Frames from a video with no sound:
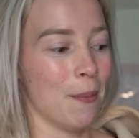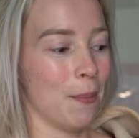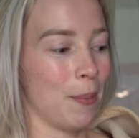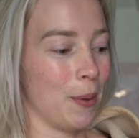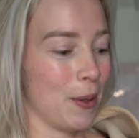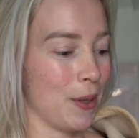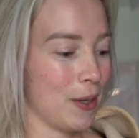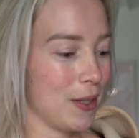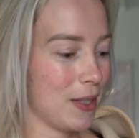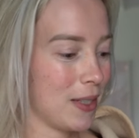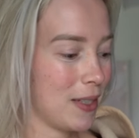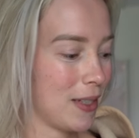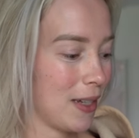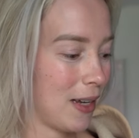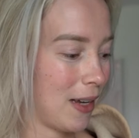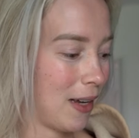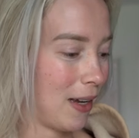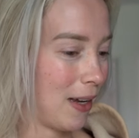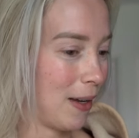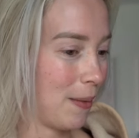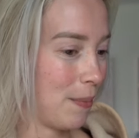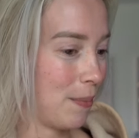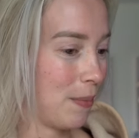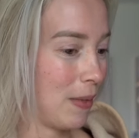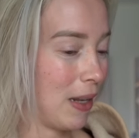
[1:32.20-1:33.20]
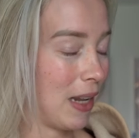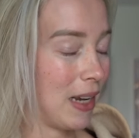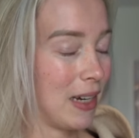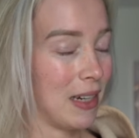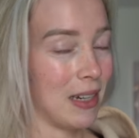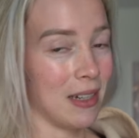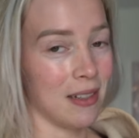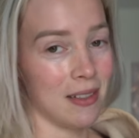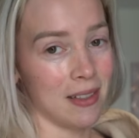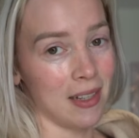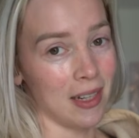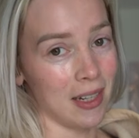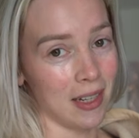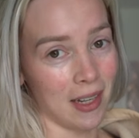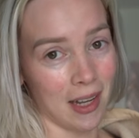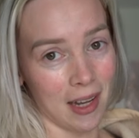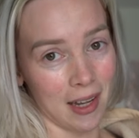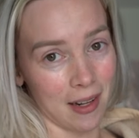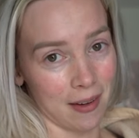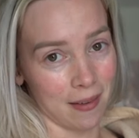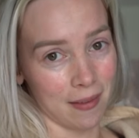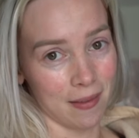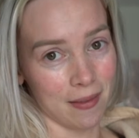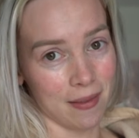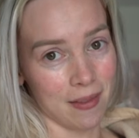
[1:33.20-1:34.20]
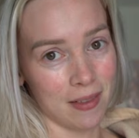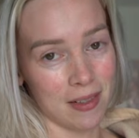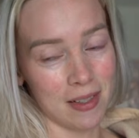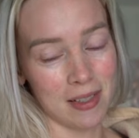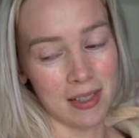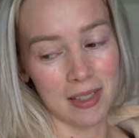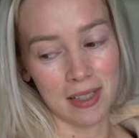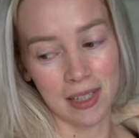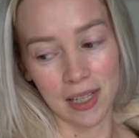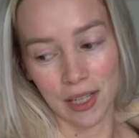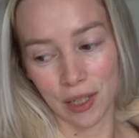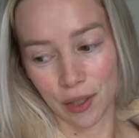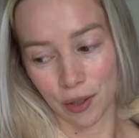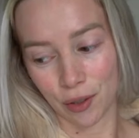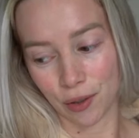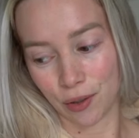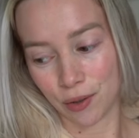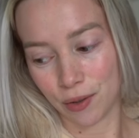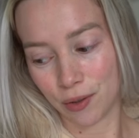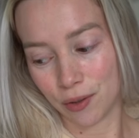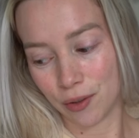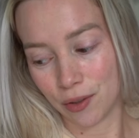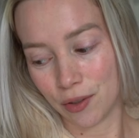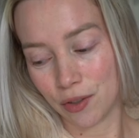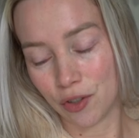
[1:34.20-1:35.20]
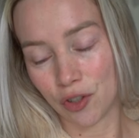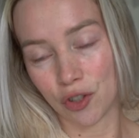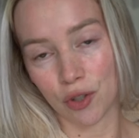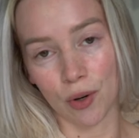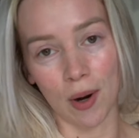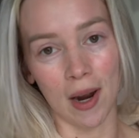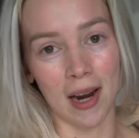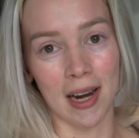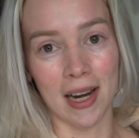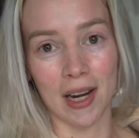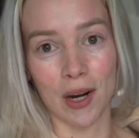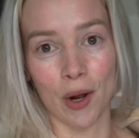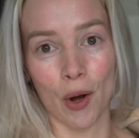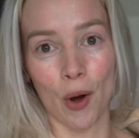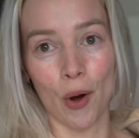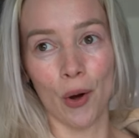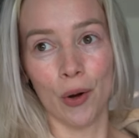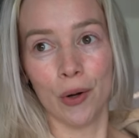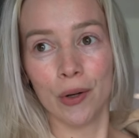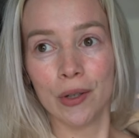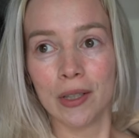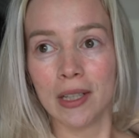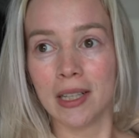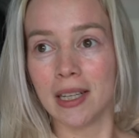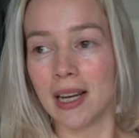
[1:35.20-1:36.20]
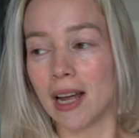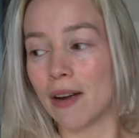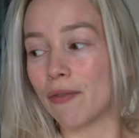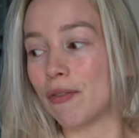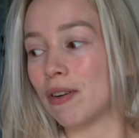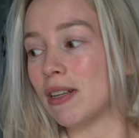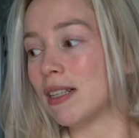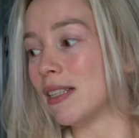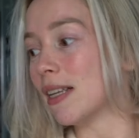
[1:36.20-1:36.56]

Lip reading: But like this they can still try it on in every